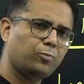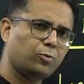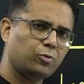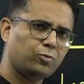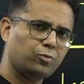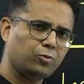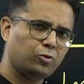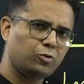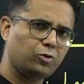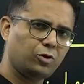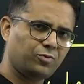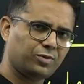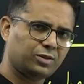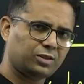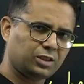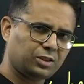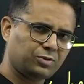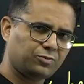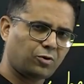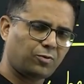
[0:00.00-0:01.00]
portfolio
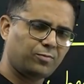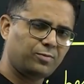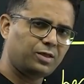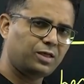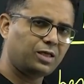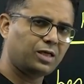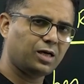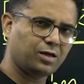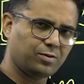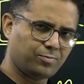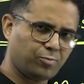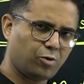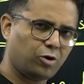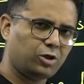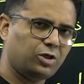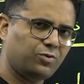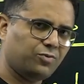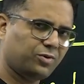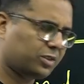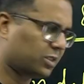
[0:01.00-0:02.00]
investors from India,
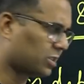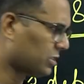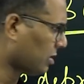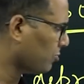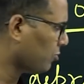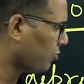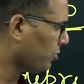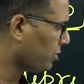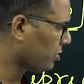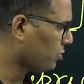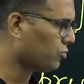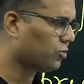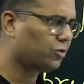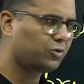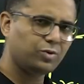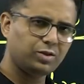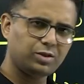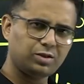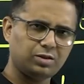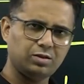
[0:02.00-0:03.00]
bond investors are moving to
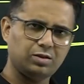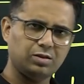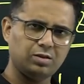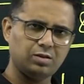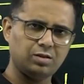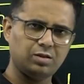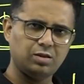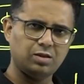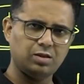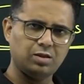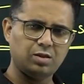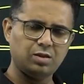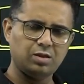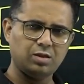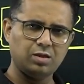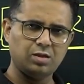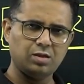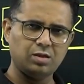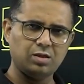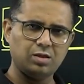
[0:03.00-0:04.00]
US?
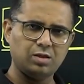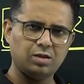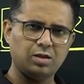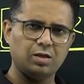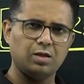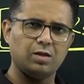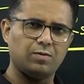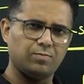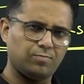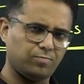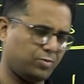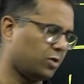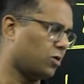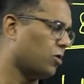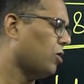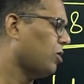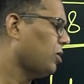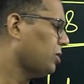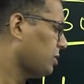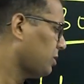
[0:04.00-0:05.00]

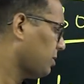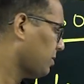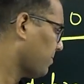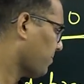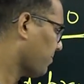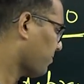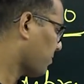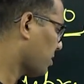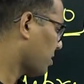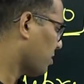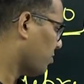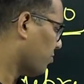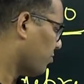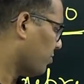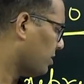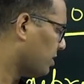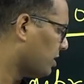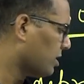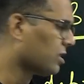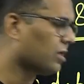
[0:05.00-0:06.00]
Because
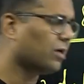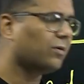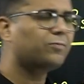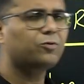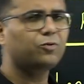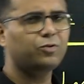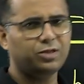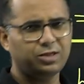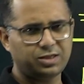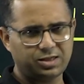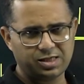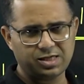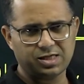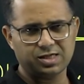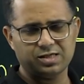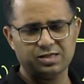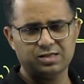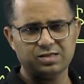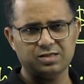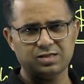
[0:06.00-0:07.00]
when they come to
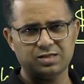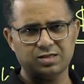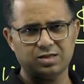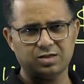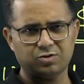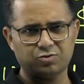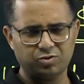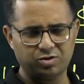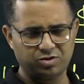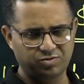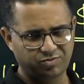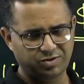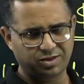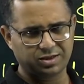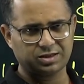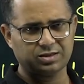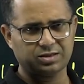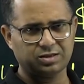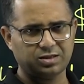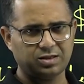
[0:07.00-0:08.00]
India to
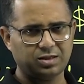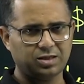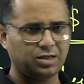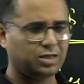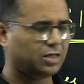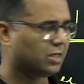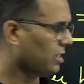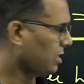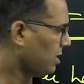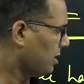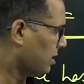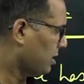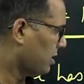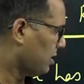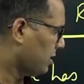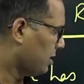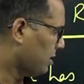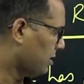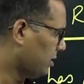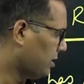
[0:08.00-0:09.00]
invest,
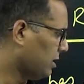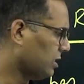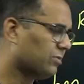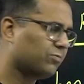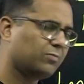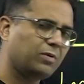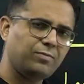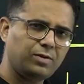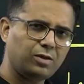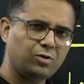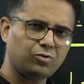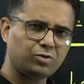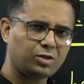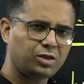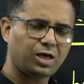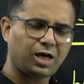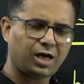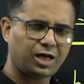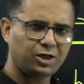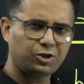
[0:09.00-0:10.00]
this may be
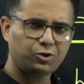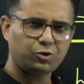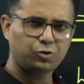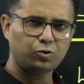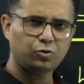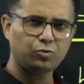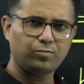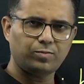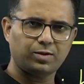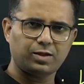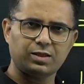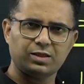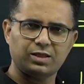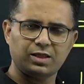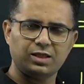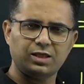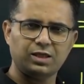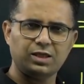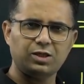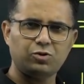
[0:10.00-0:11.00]
looking high to you, but
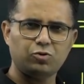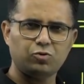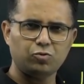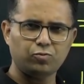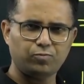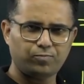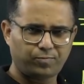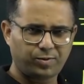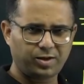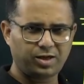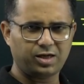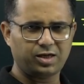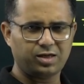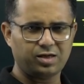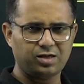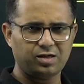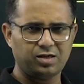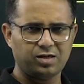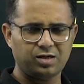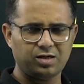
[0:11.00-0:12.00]
they need to pay
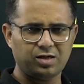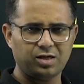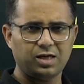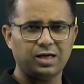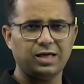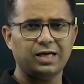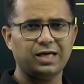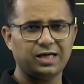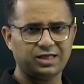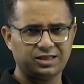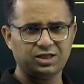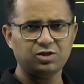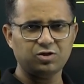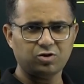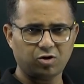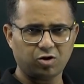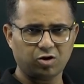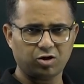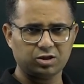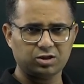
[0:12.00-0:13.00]
hedging
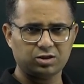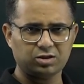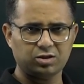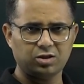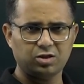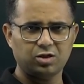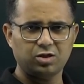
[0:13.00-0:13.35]
cost